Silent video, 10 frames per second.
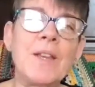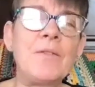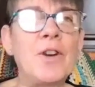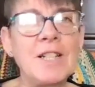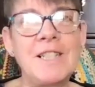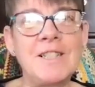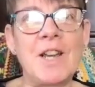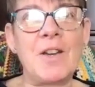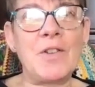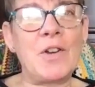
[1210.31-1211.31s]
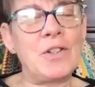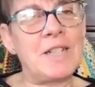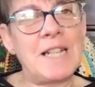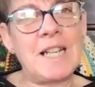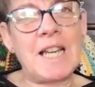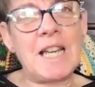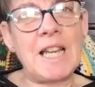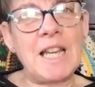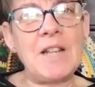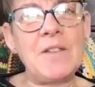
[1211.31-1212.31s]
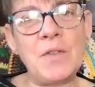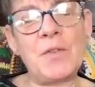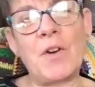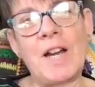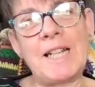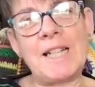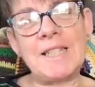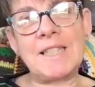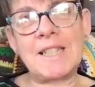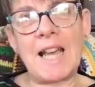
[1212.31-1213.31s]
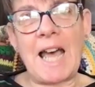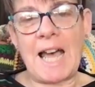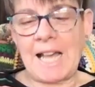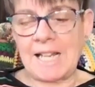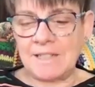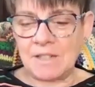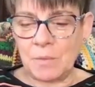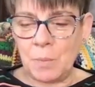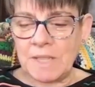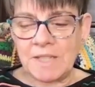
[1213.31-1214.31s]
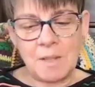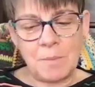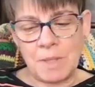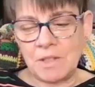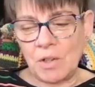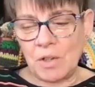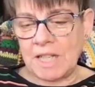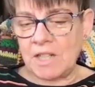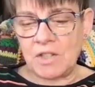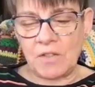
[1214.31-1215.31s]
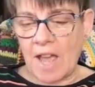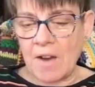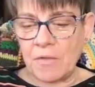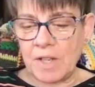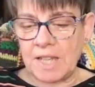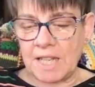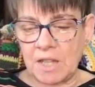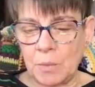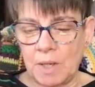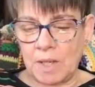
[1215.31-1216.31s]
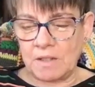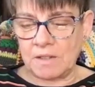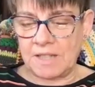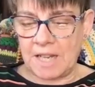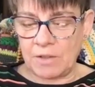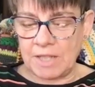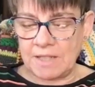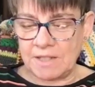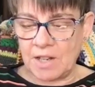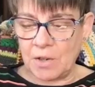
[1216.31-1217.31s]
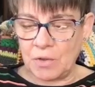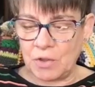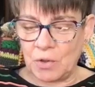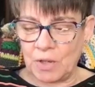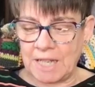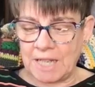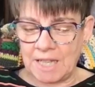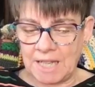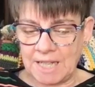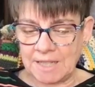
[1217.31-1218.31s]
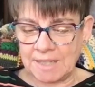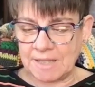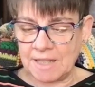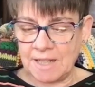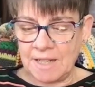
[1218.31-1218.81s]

And Francis goes on, if the friars had wisdom and knowledge of everything in the world, there is no joy in this.